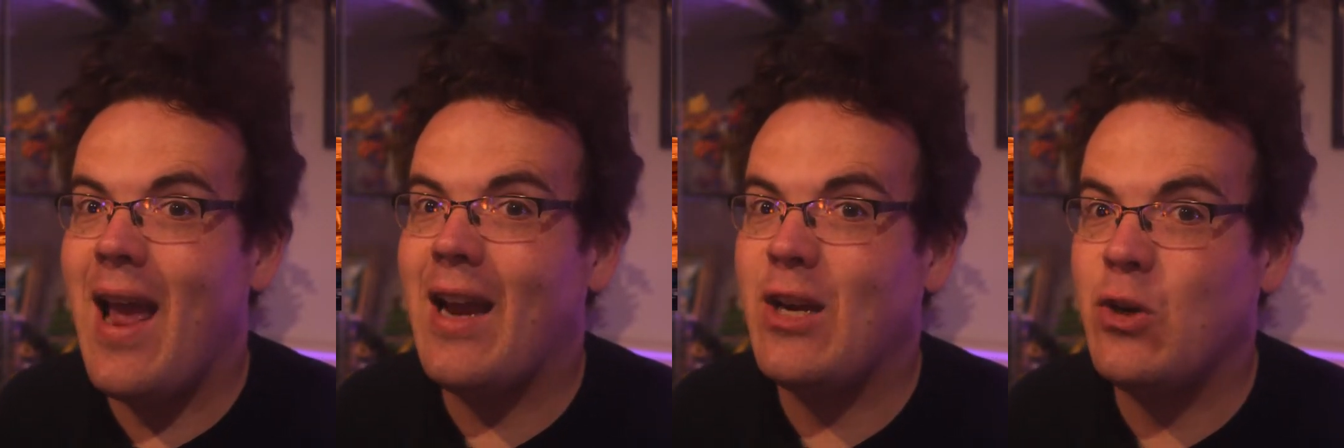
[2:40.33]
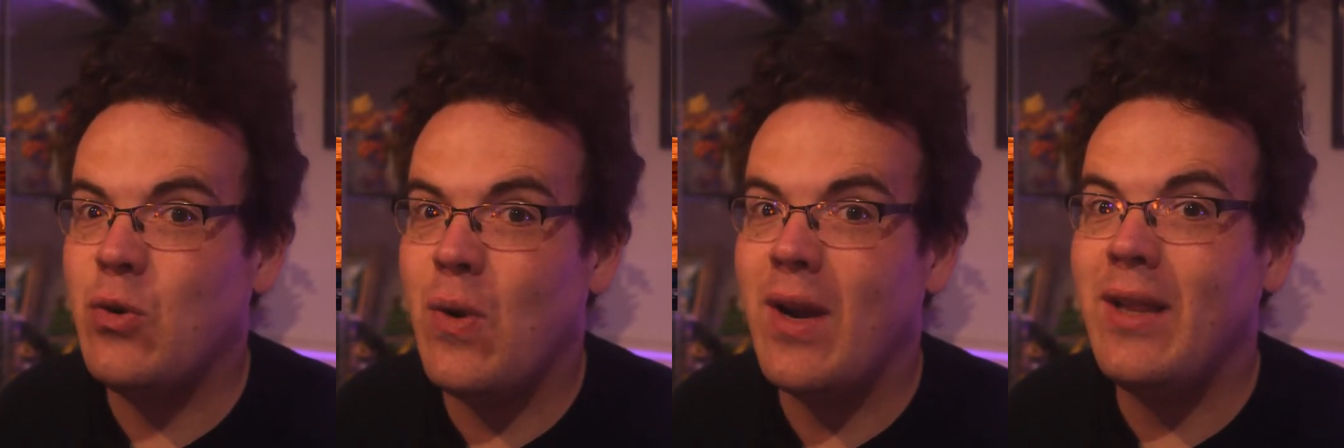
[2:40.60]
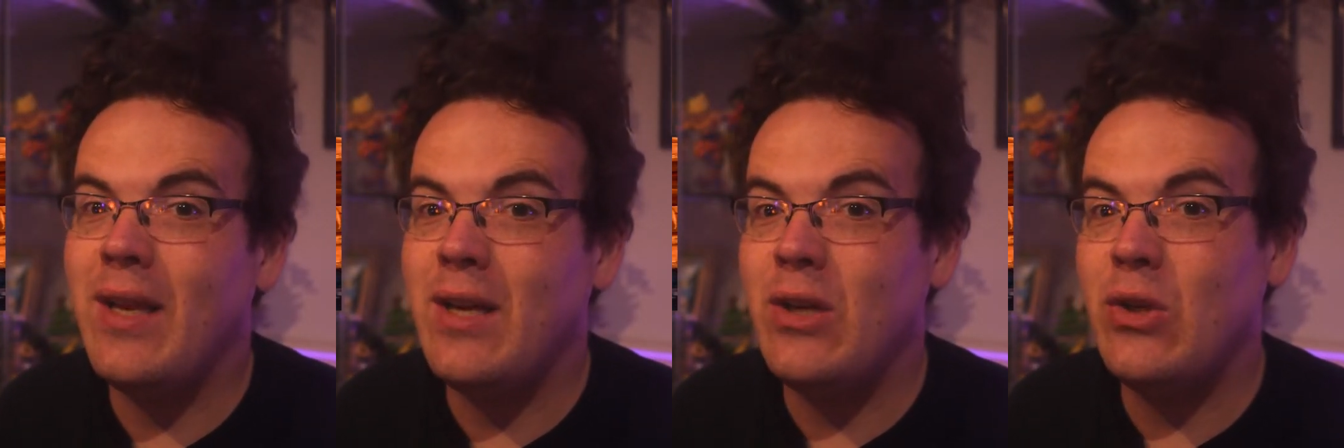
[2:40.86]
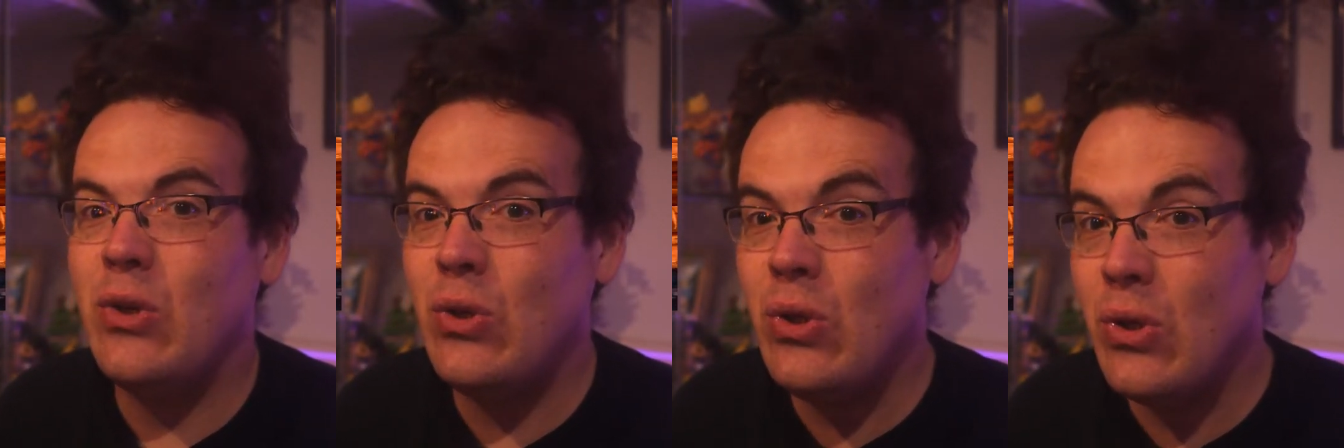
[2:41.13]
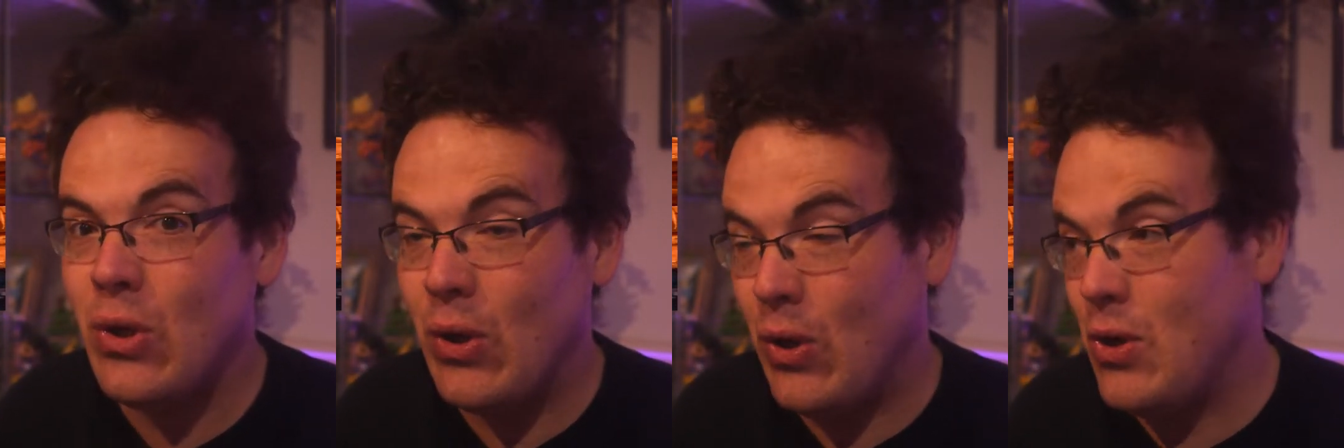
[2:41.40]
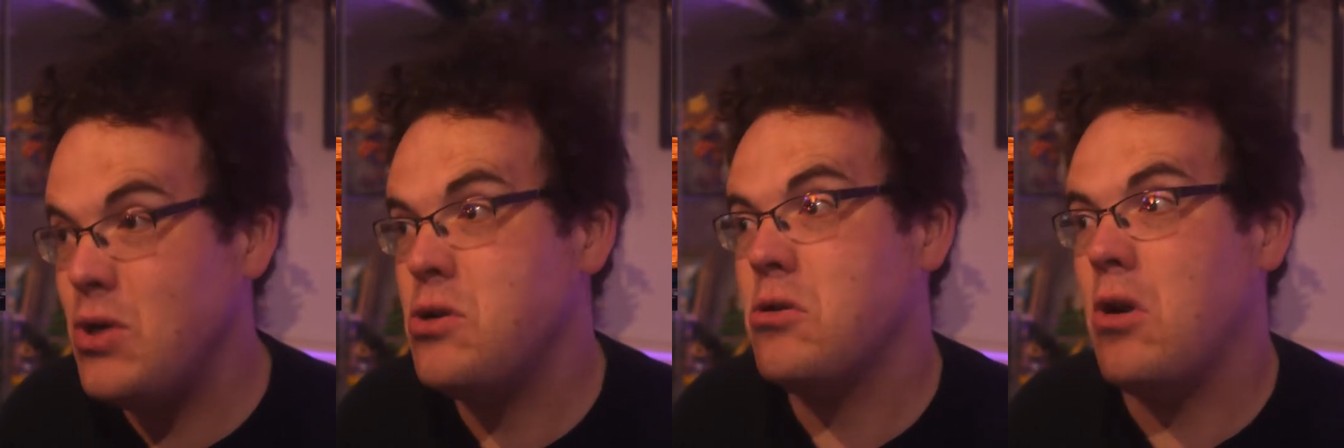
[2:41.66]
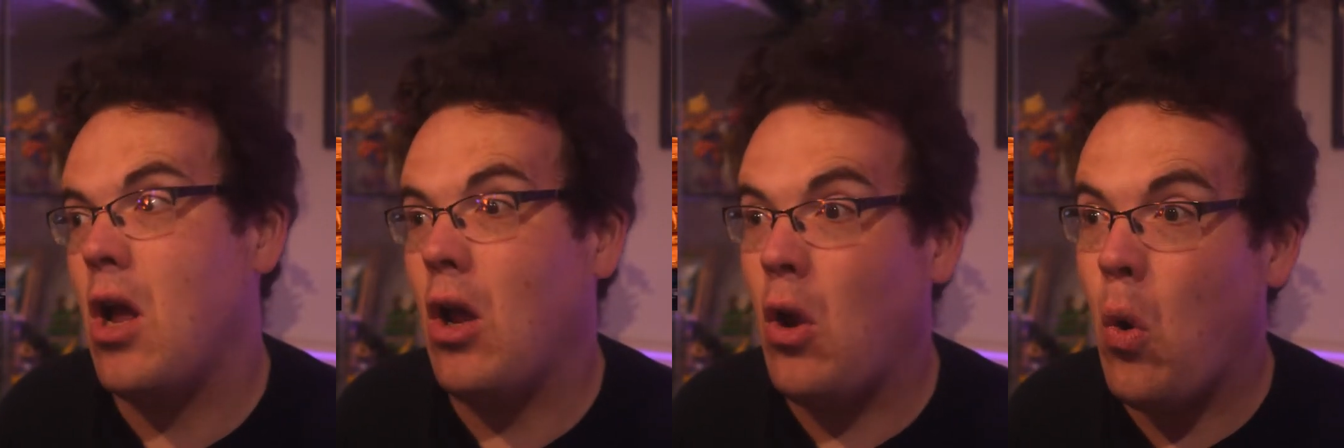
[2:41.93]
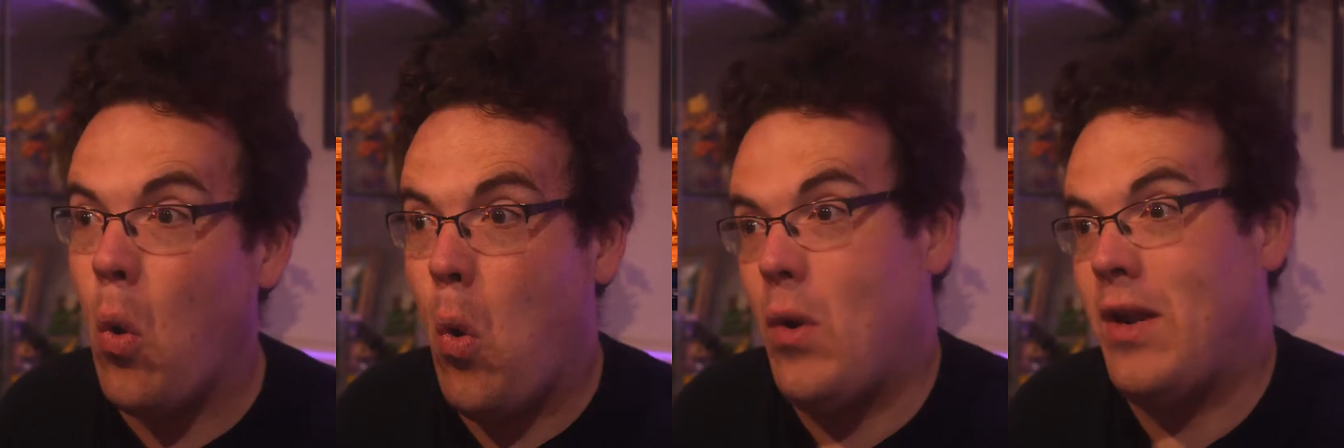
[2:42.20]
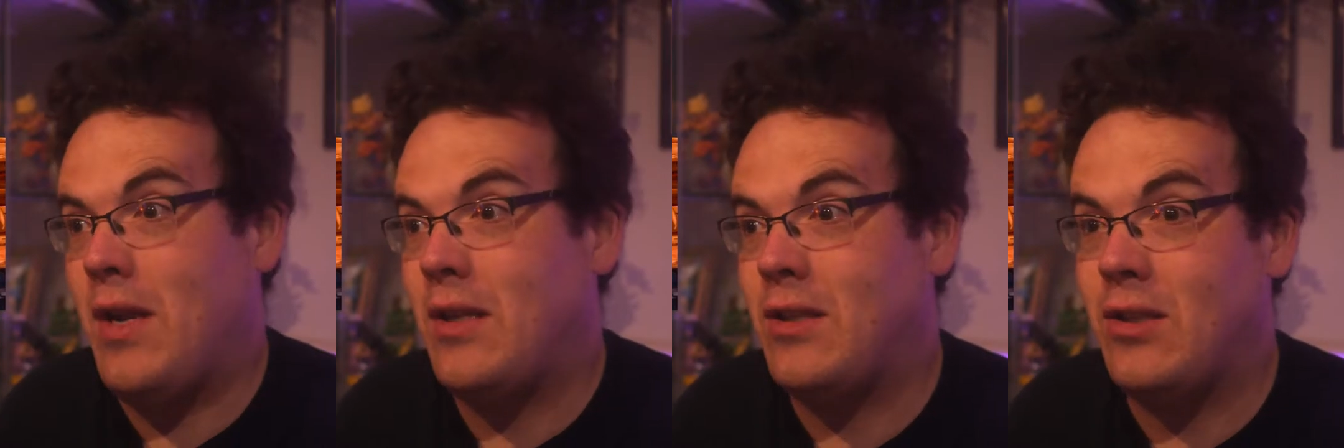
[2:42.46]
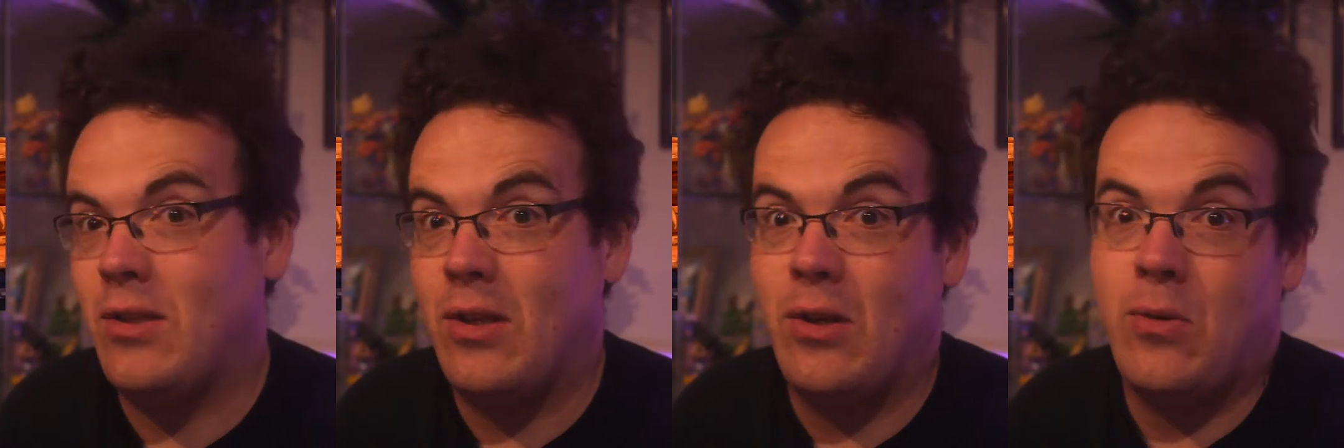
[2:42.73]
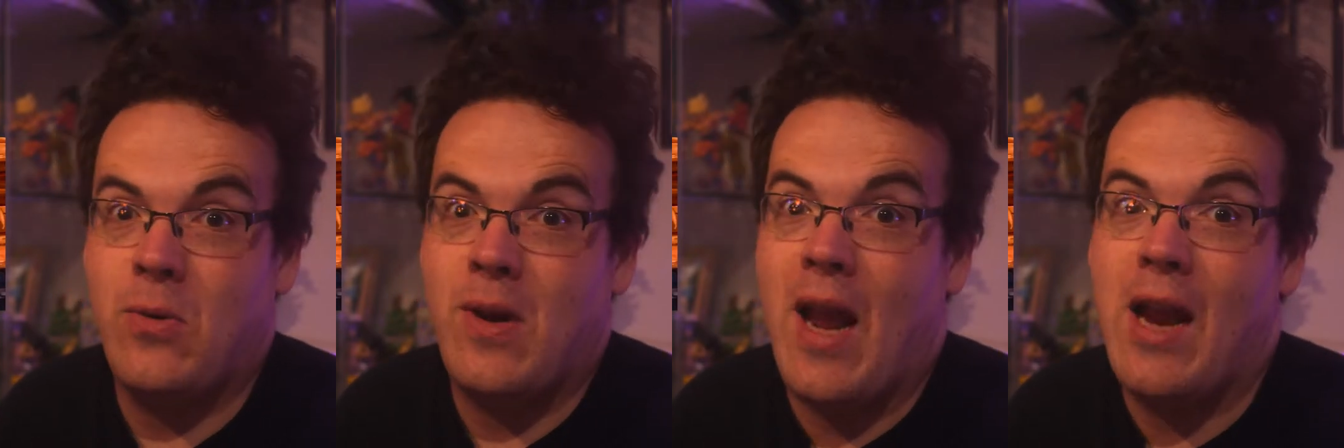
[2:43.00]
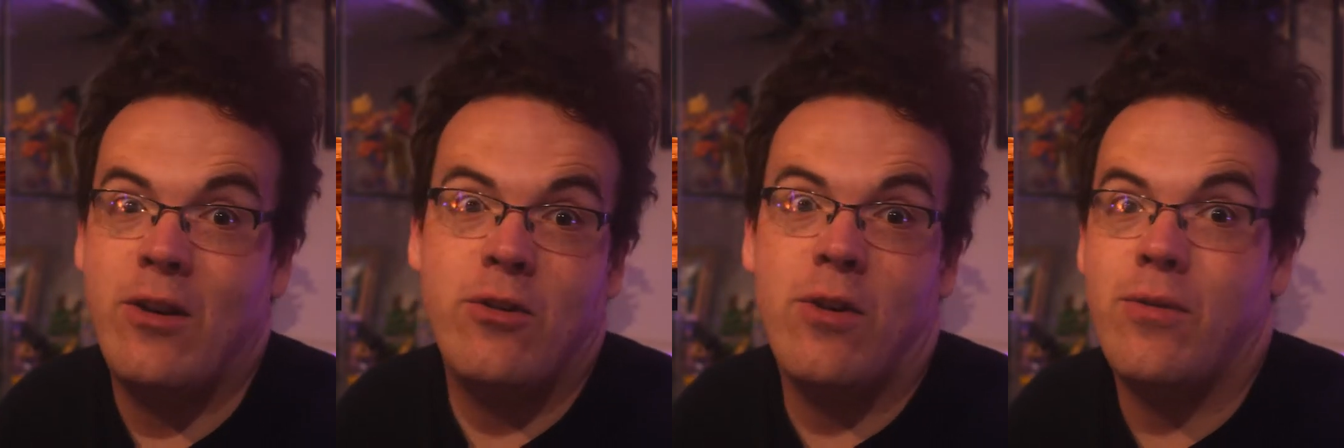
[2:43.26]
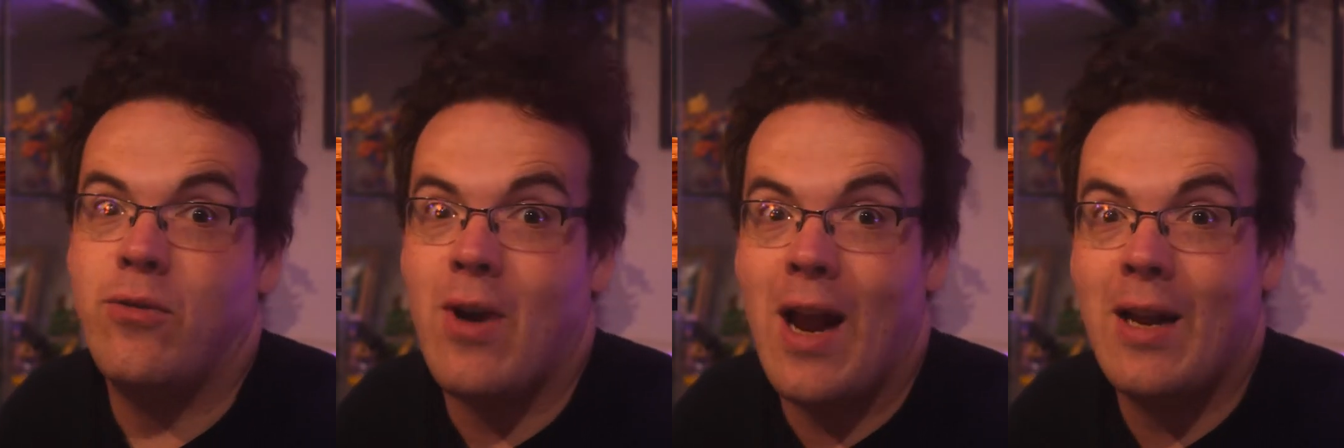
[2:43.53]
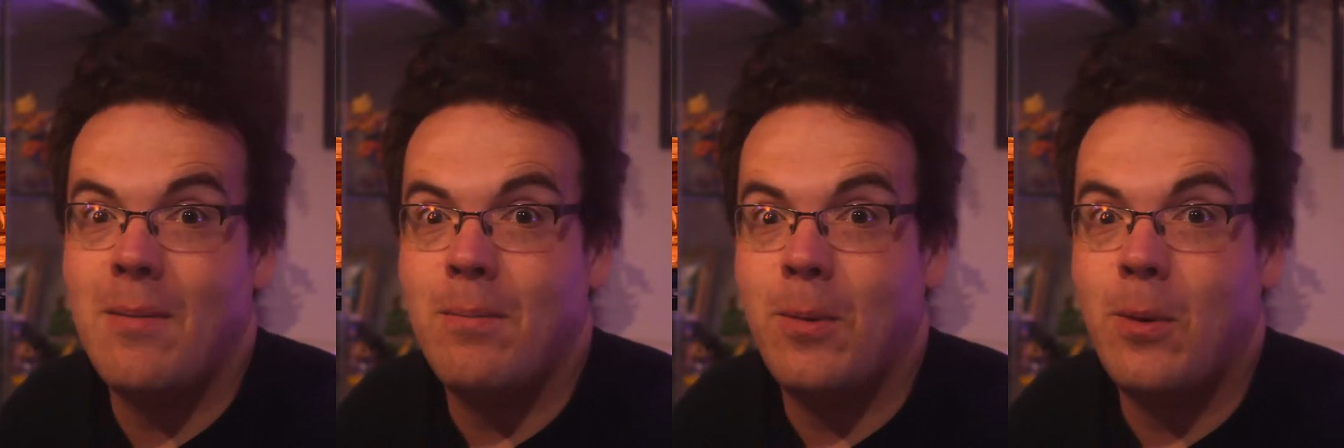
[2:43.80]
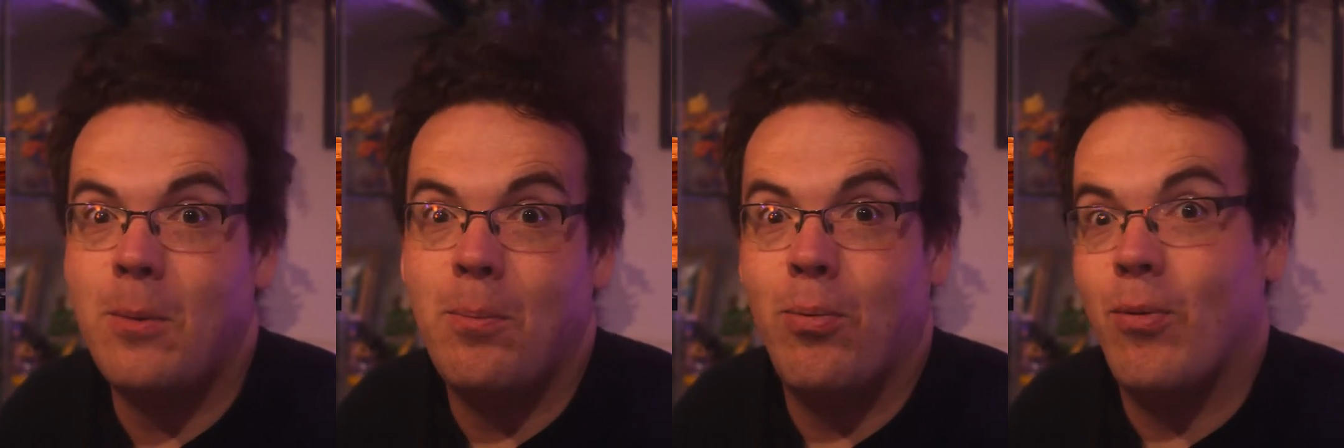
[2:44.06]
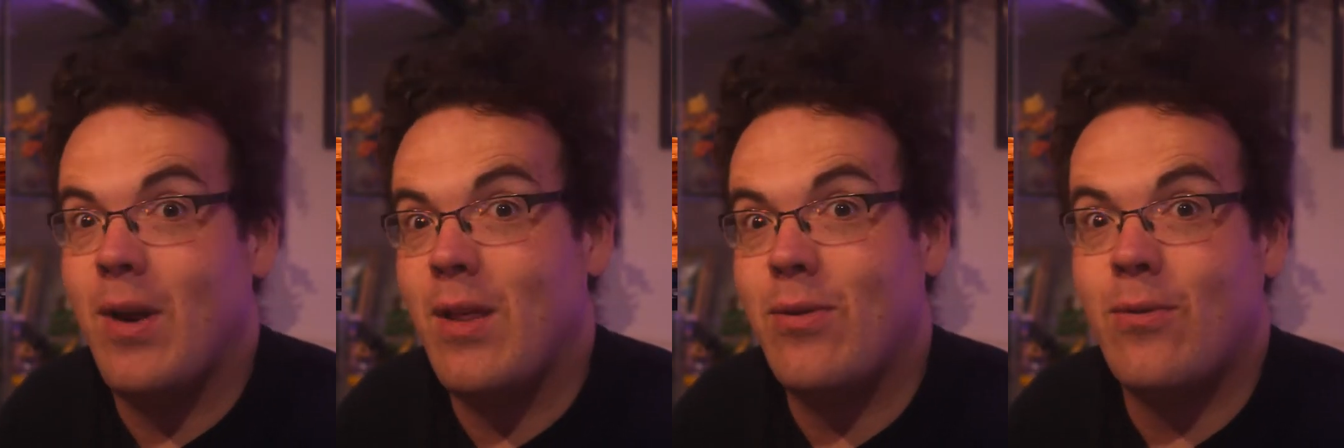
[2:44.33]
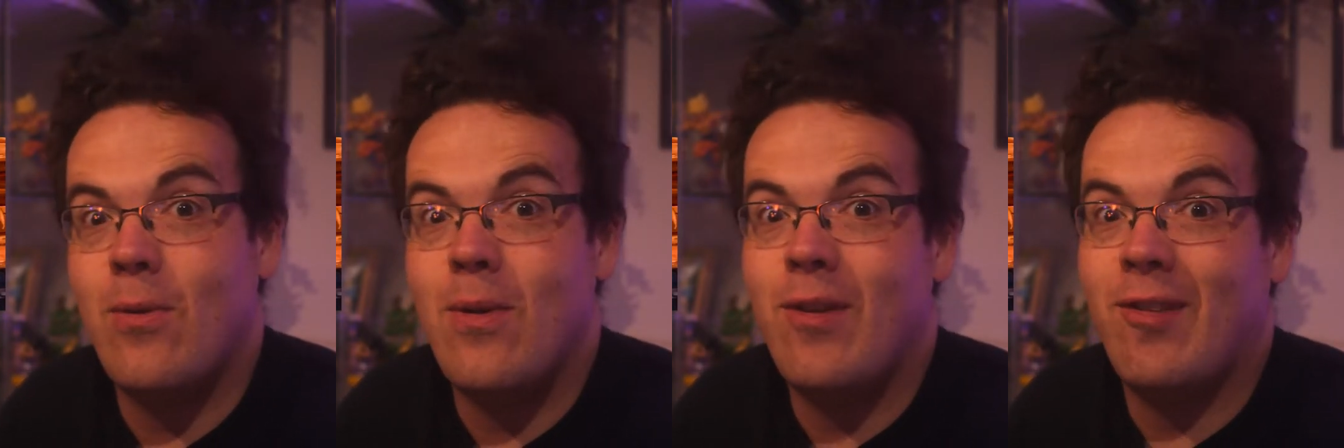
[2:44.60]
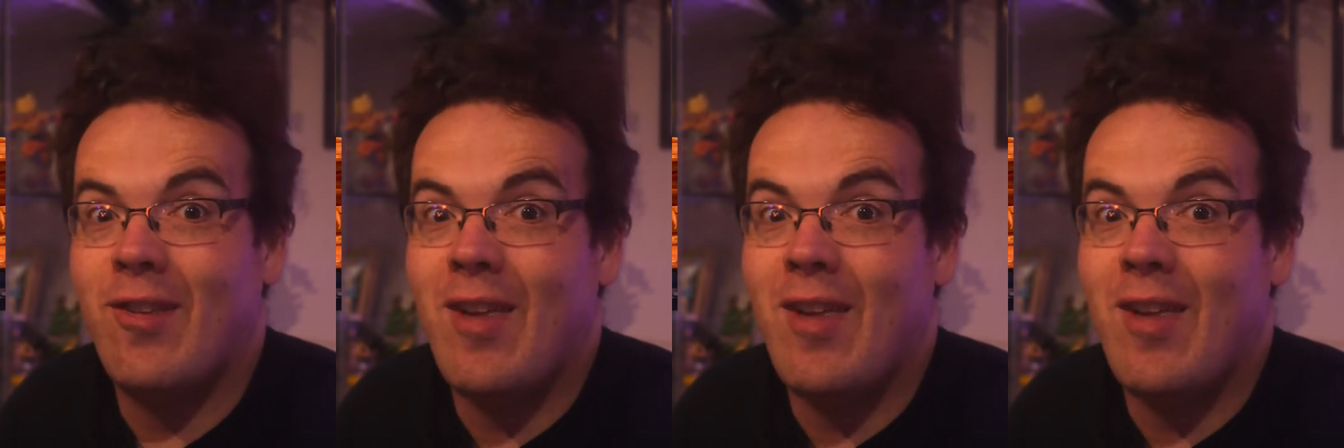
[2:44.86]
Krillin could, according to the creator of Dragon Ball, breathe through his